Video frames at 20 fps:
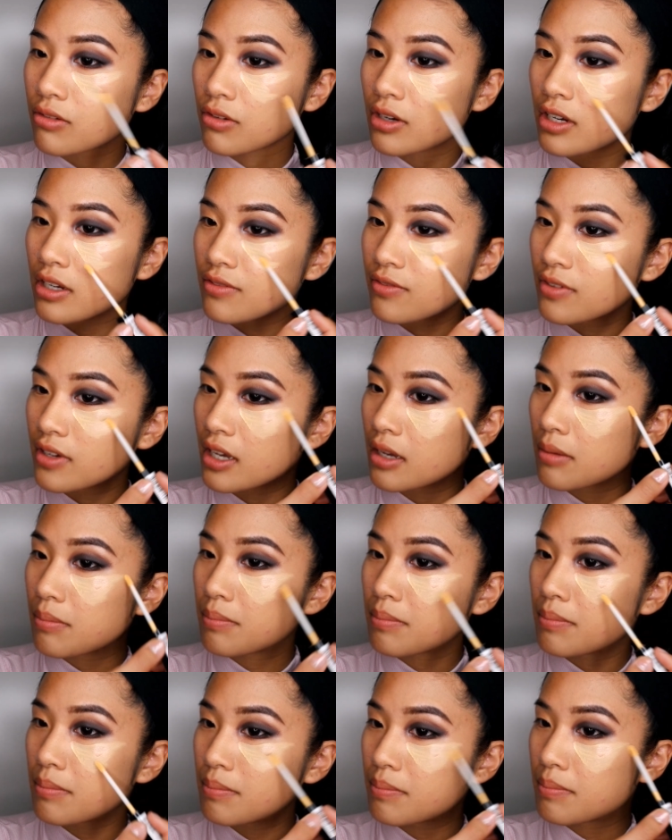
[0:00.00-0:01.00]
green, forget
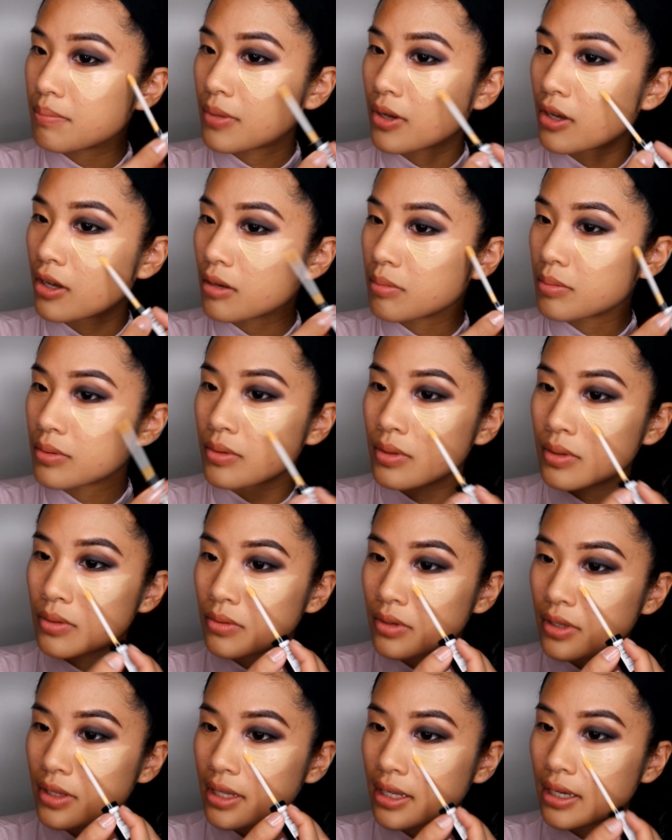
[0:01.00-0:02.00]
purple and
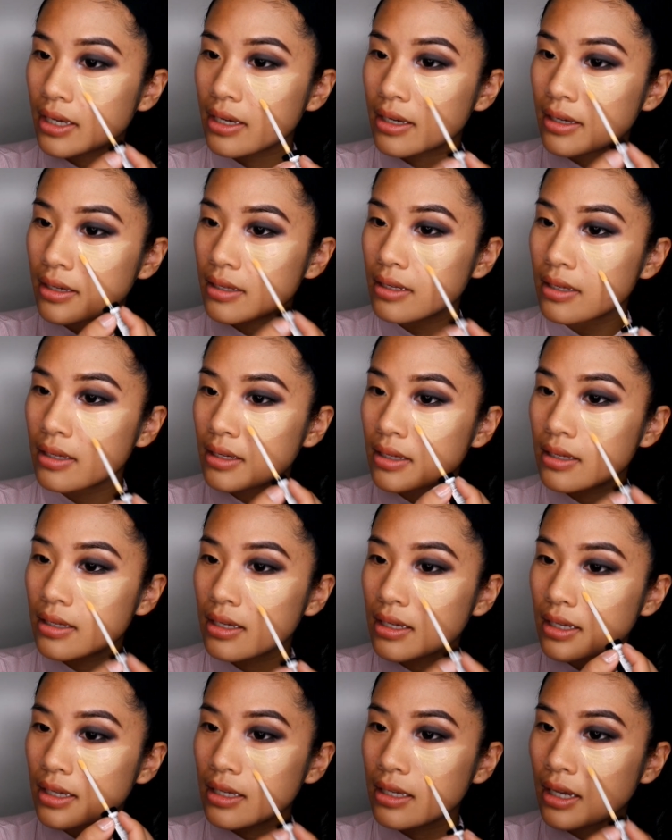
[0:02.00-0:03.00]
all of that.
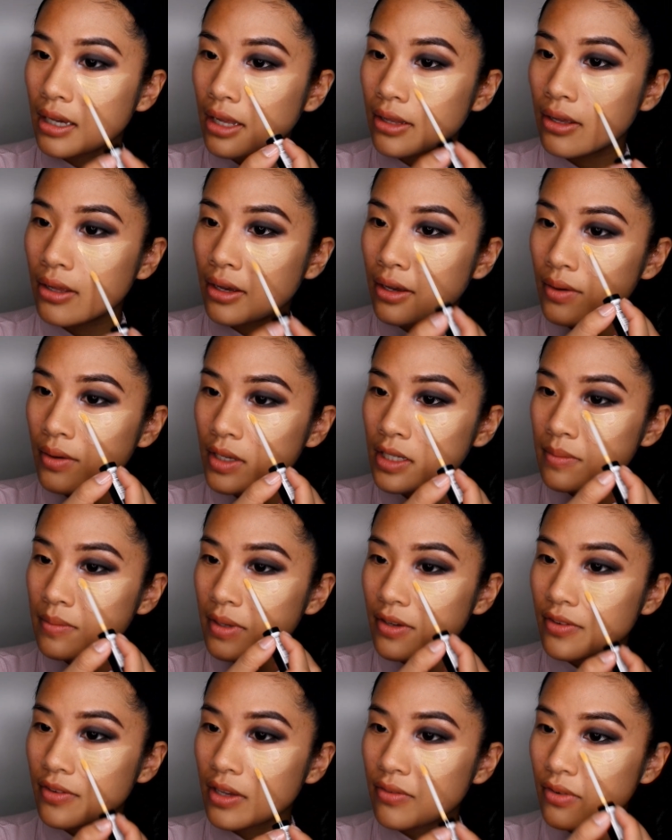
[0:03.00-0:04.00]
Yellow is
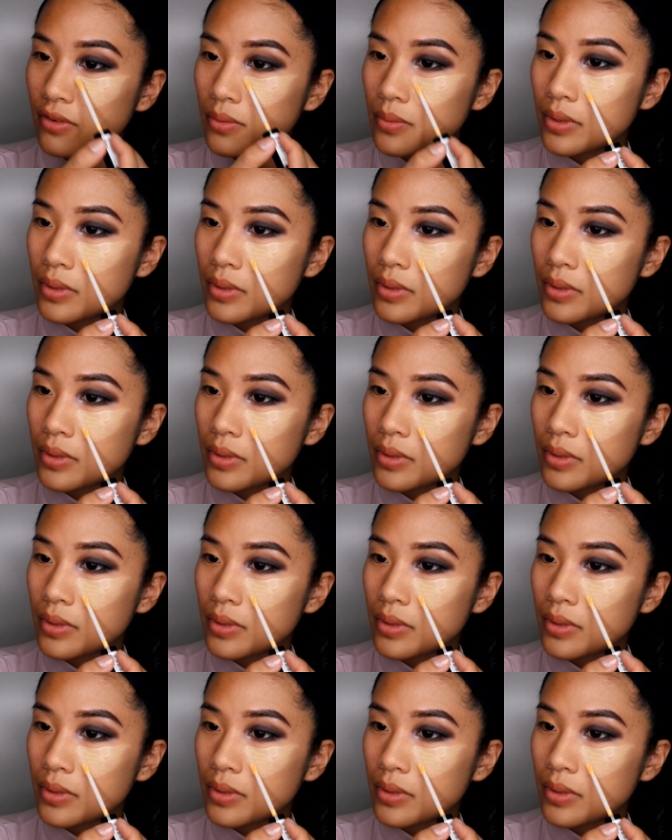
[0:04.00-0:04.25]
my favorite